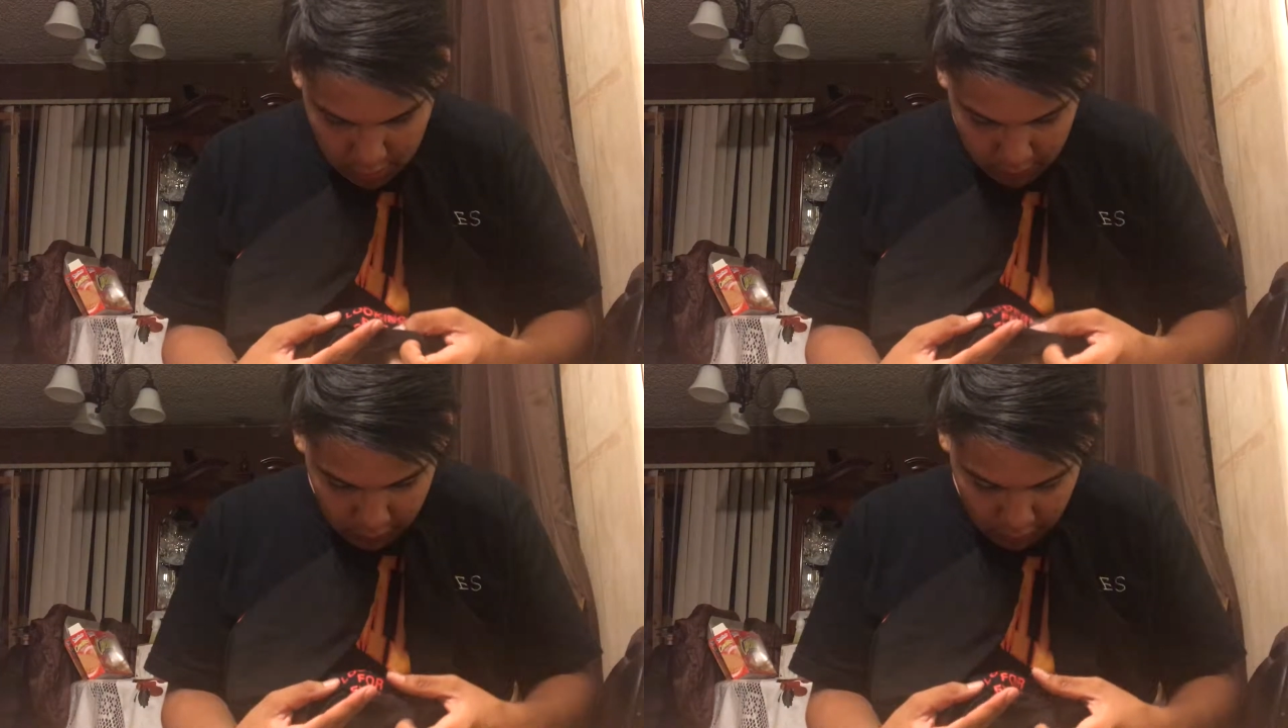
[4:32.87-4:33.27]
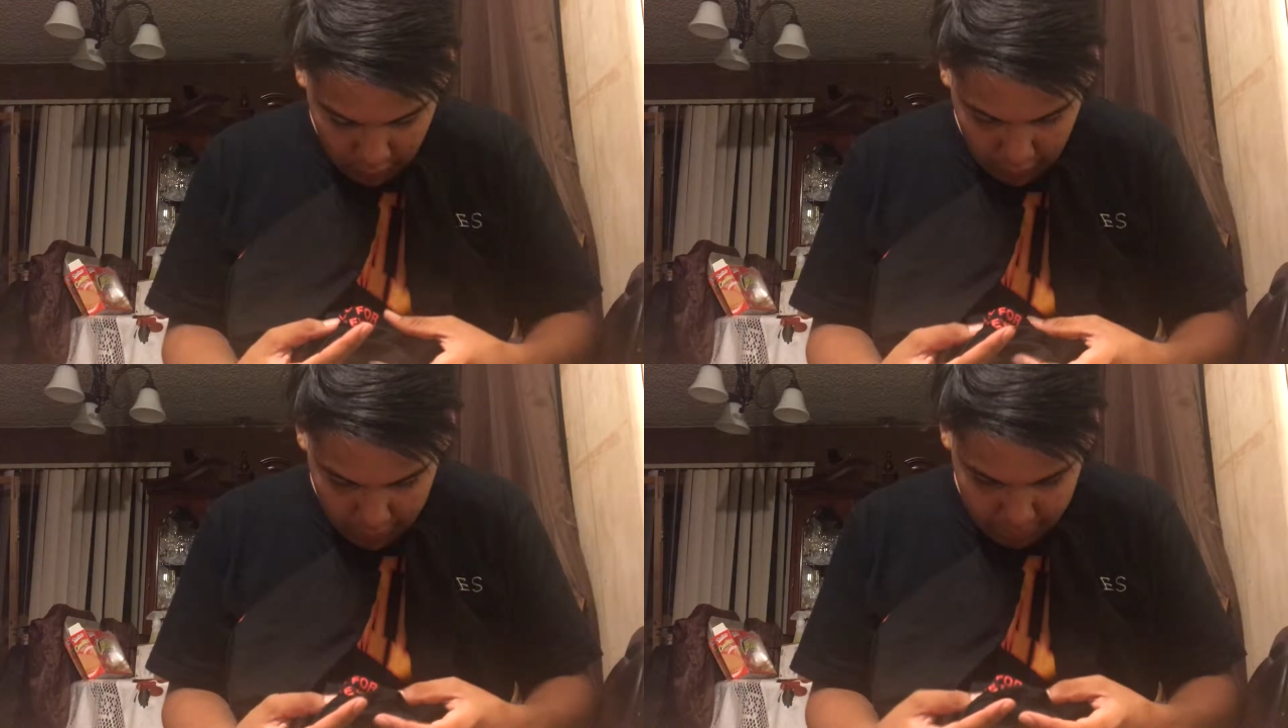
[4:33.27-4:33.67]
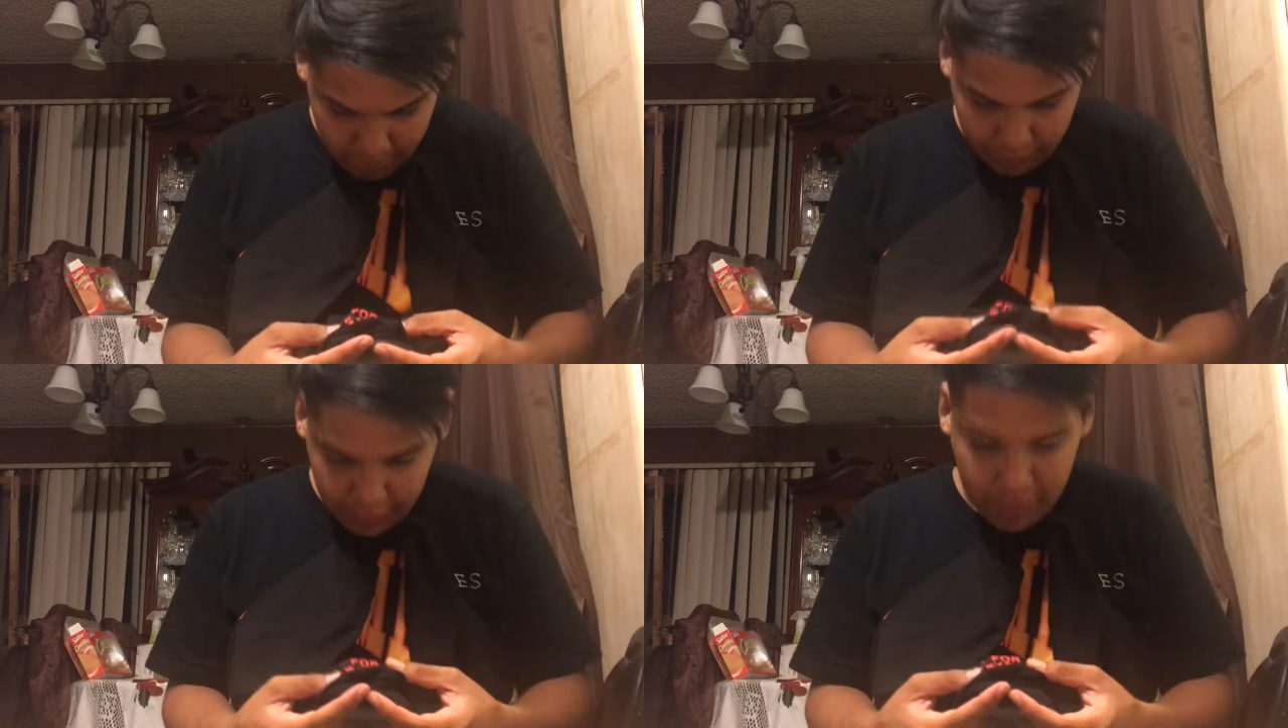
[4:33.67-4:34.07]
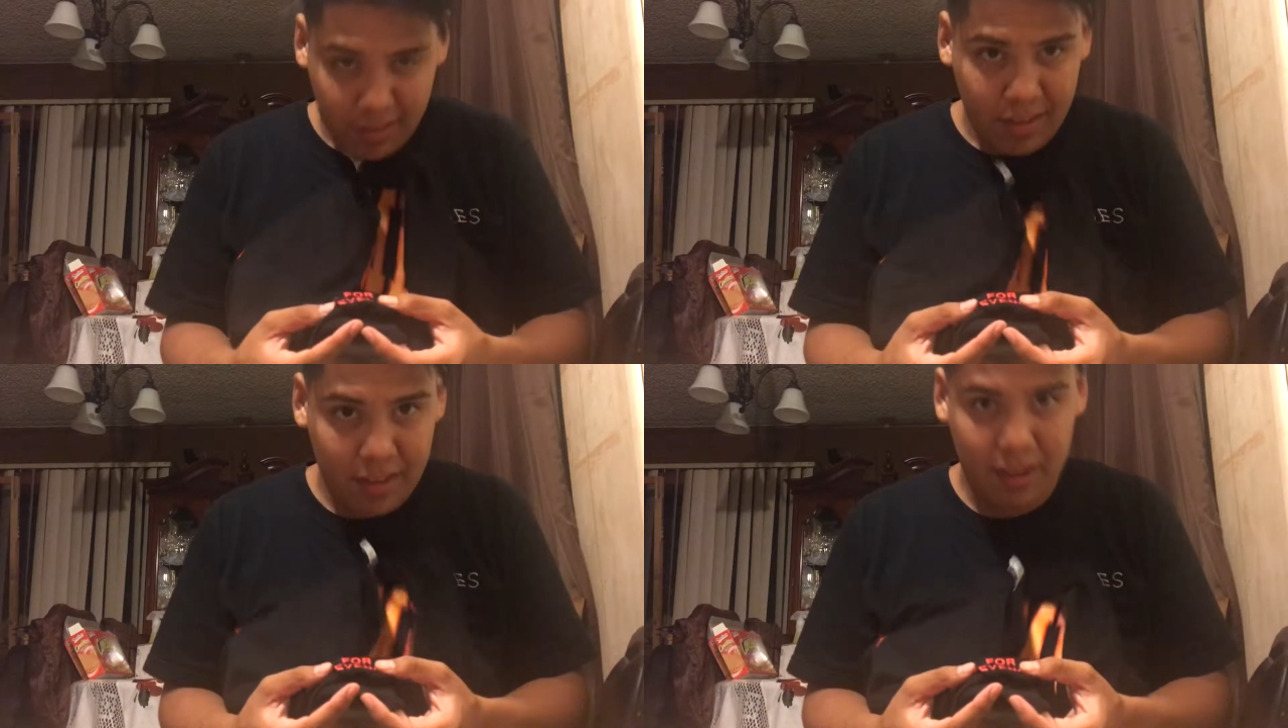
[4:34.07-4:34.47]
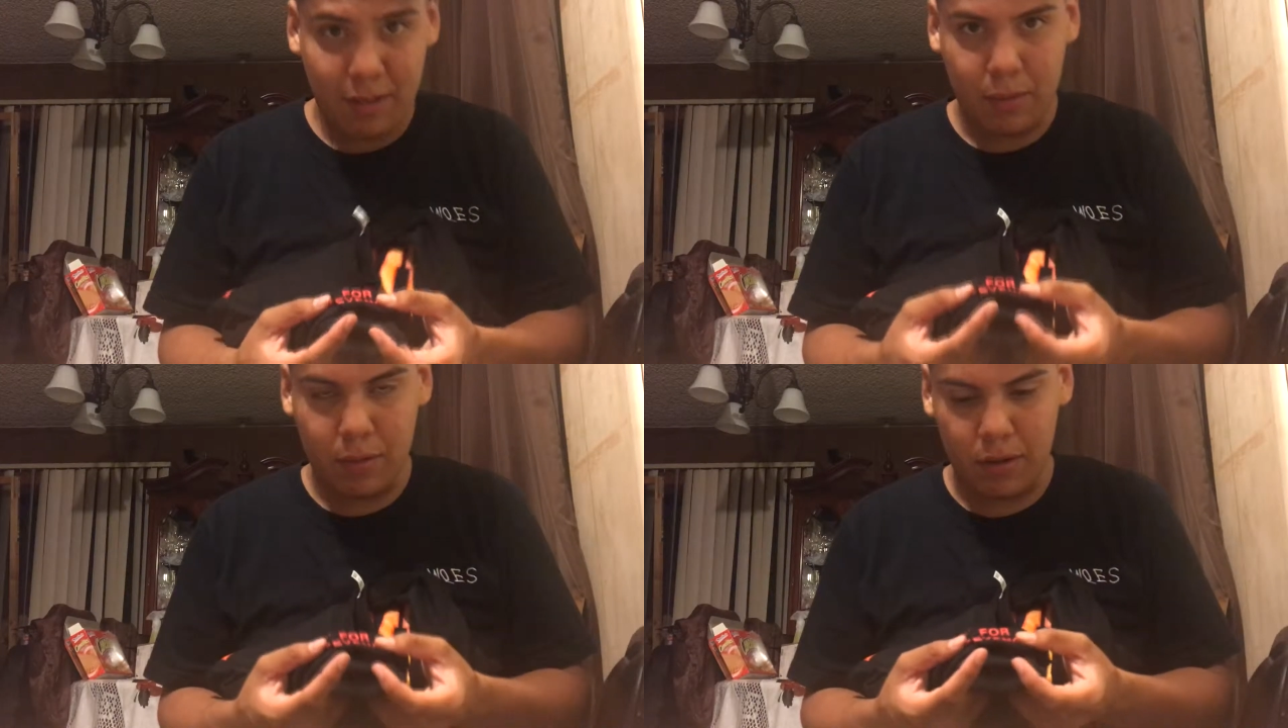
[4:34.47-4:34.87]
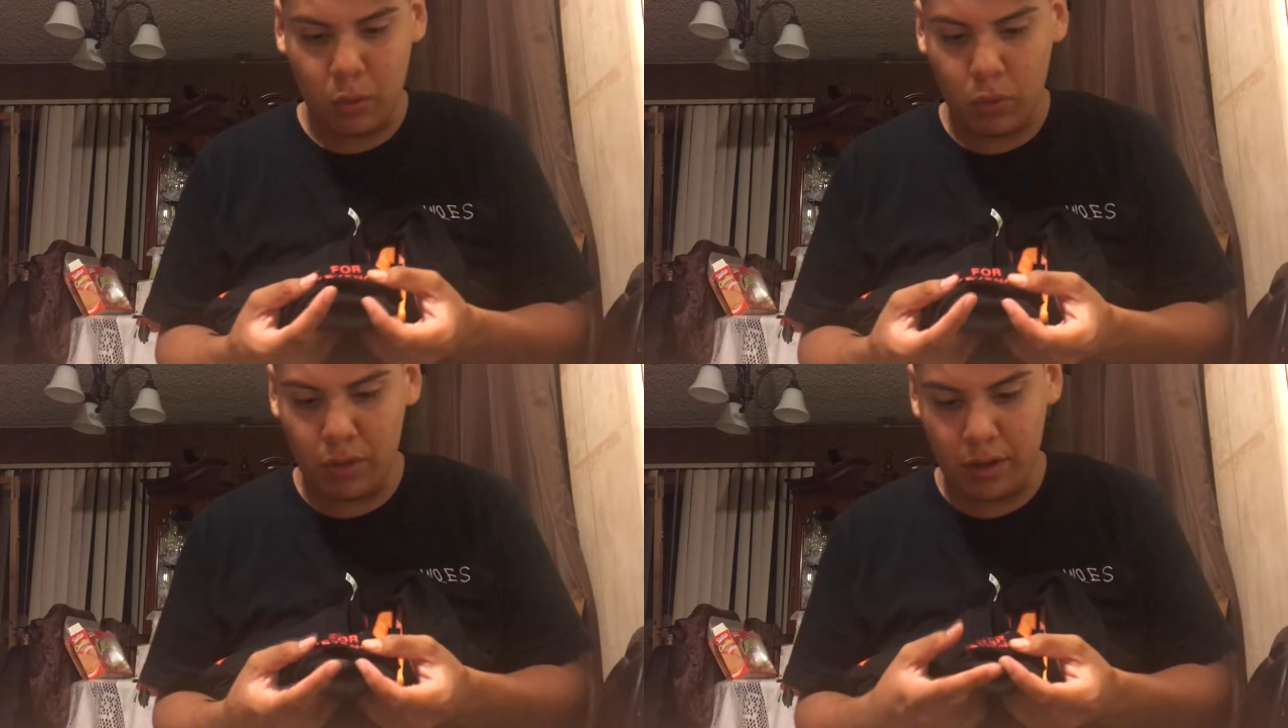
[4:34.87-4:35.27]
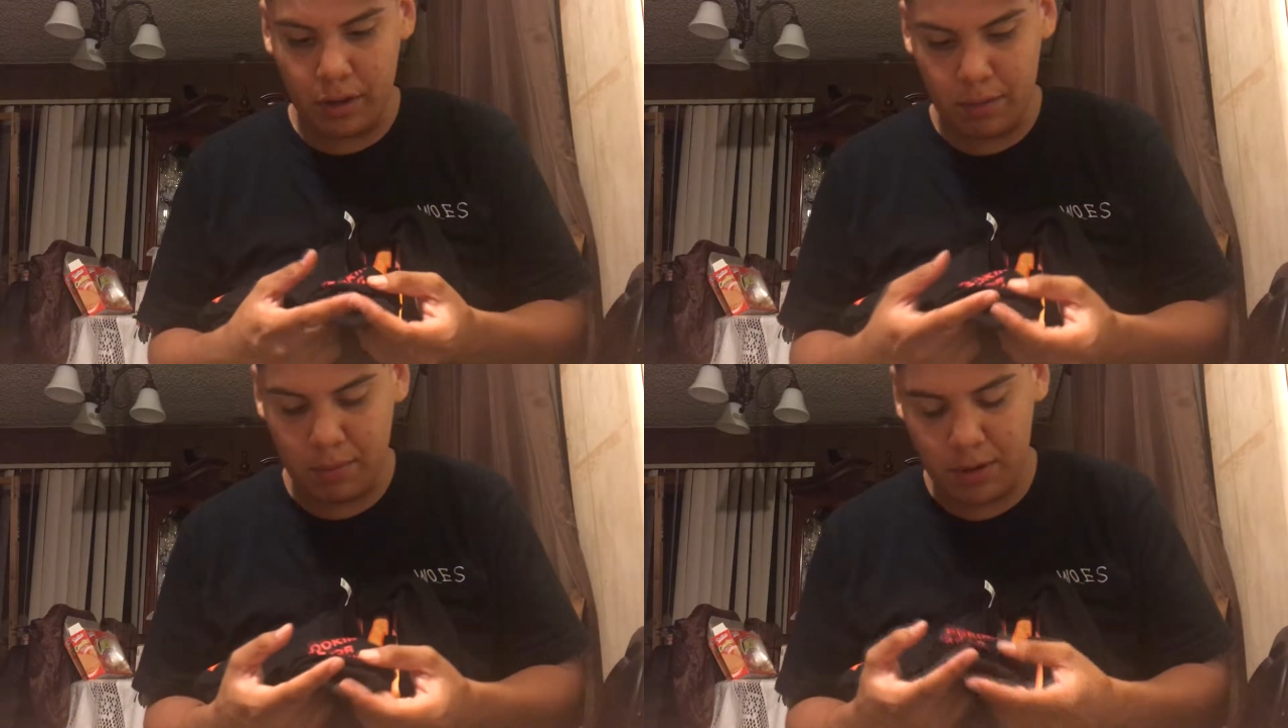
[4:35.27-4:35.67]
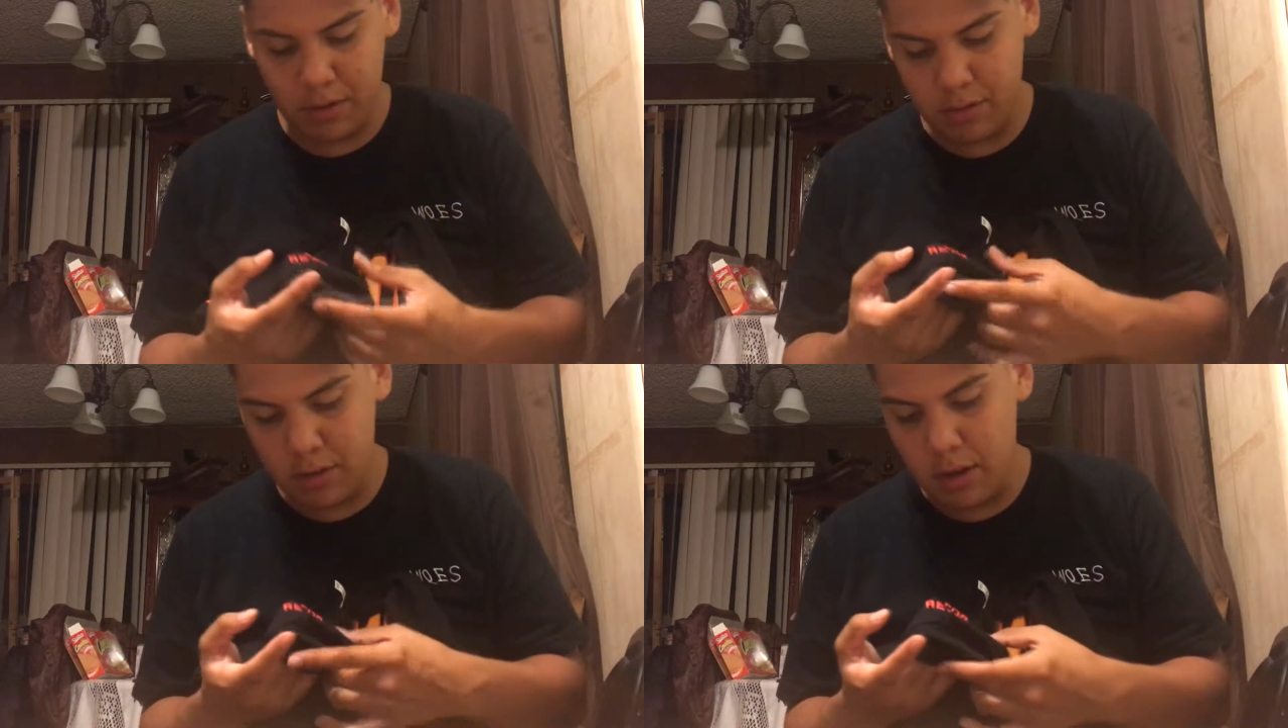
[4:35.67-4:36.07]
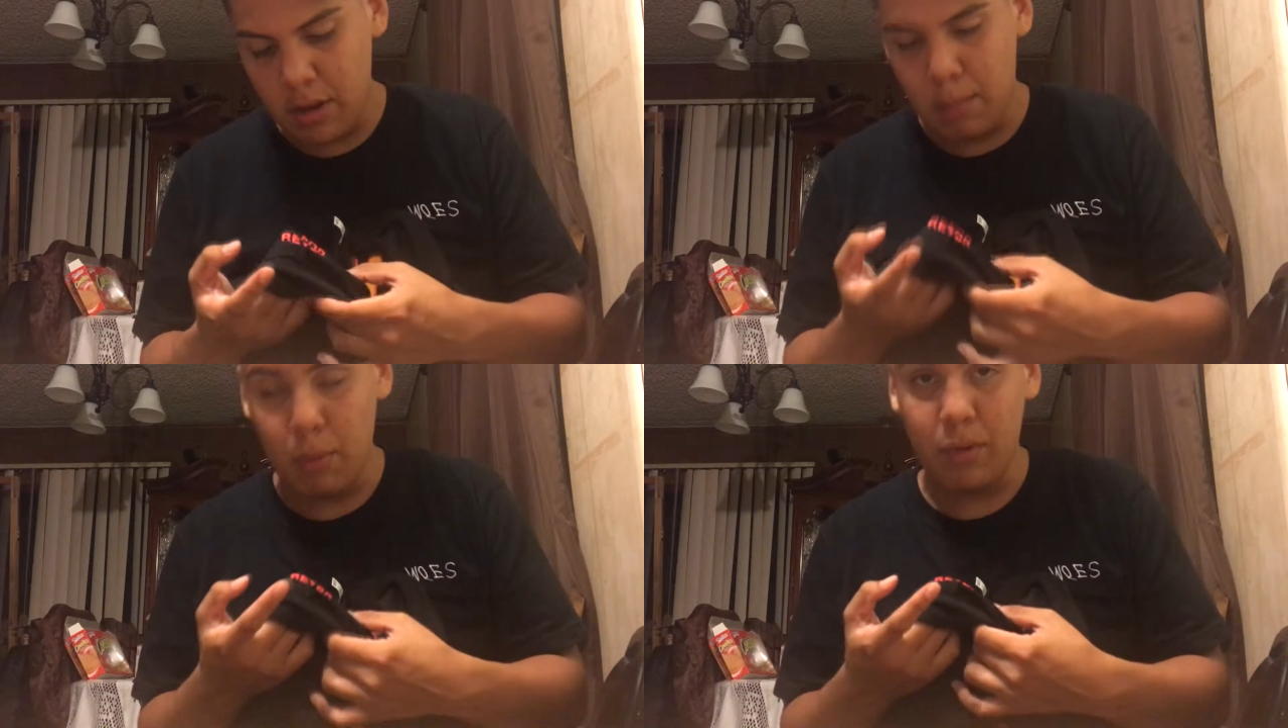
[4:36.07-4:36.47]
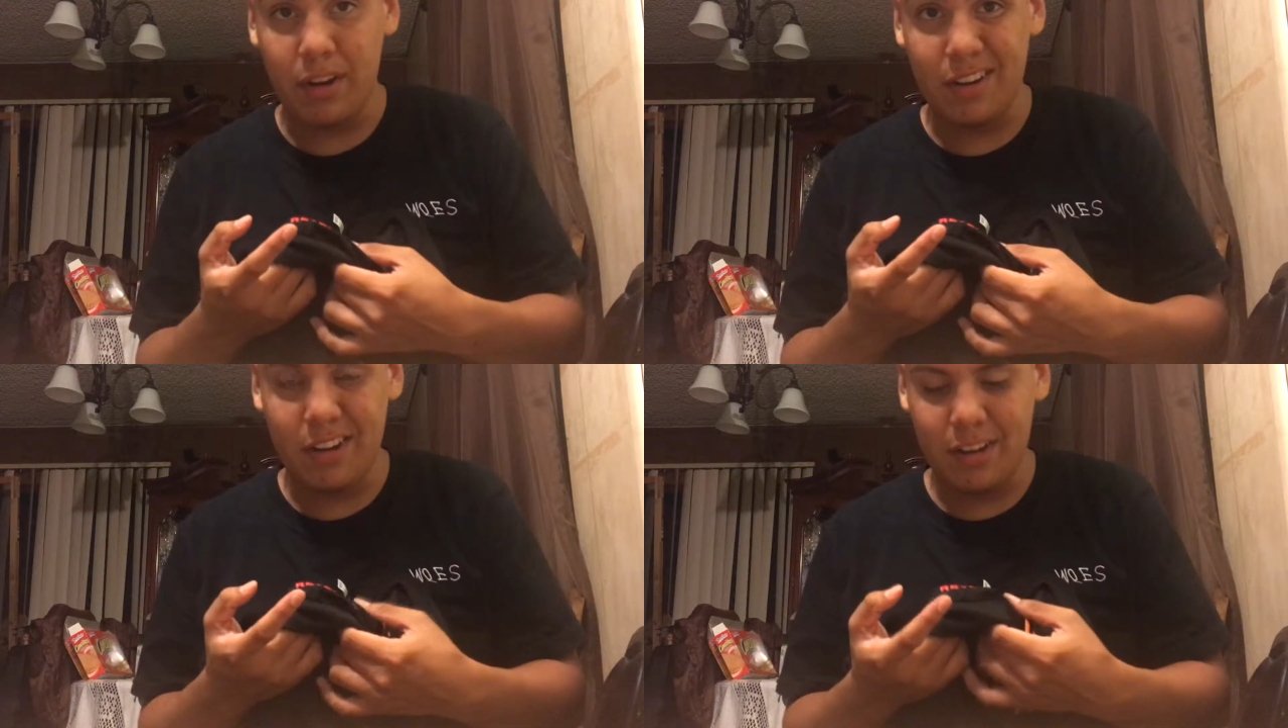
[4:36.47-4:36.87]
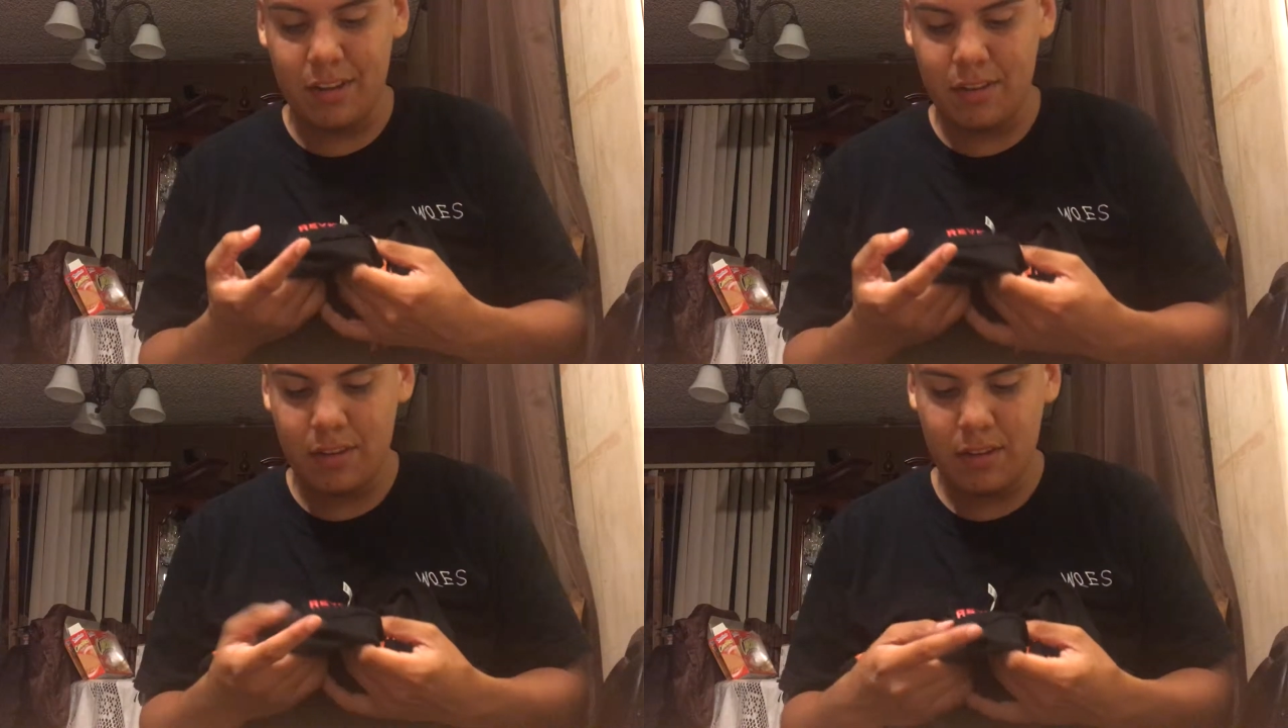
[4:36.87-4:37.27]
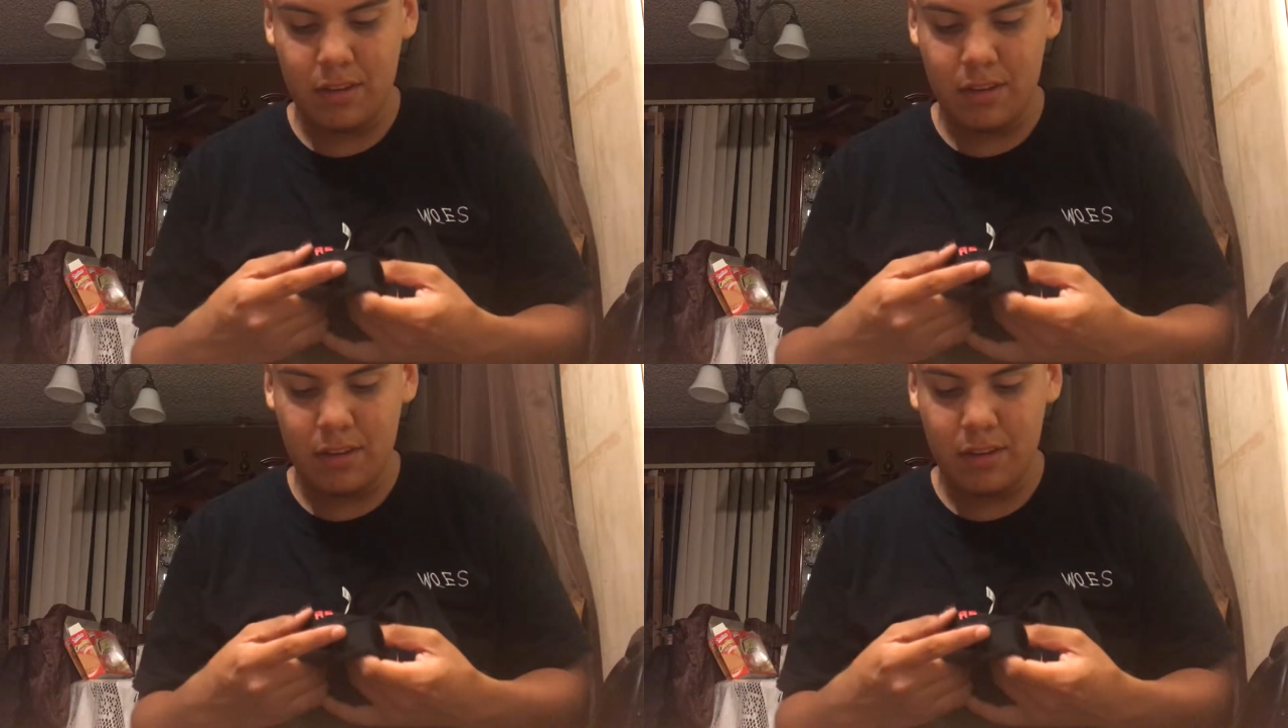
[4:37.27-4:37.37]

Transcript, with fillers: It's not cold out here much, but when it does,